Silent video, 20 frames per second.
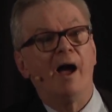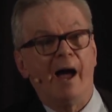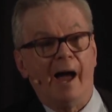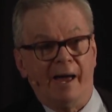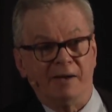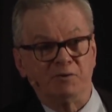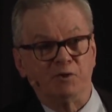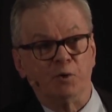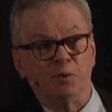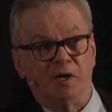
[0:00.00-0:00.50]

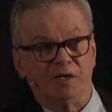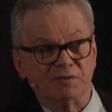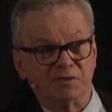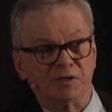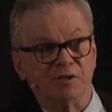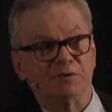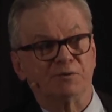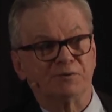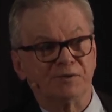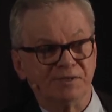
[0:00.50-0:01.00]
and to our
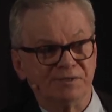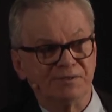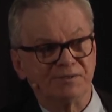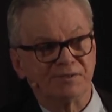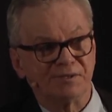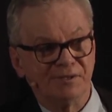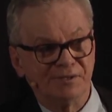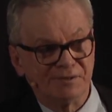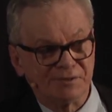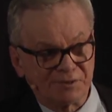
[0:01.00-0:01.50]
children's
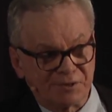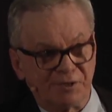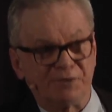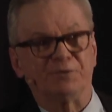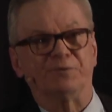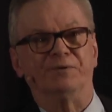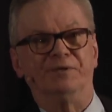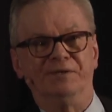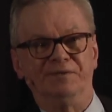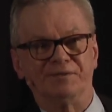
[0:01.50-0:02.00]

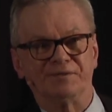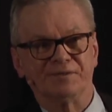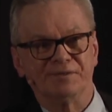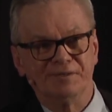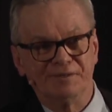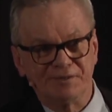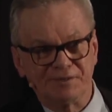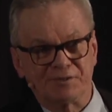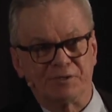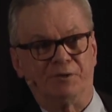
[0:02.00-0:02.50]
children's
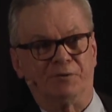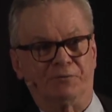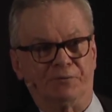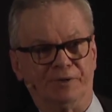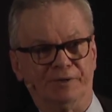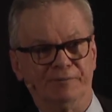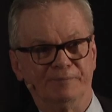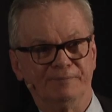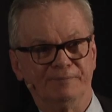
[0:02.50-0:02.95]
children.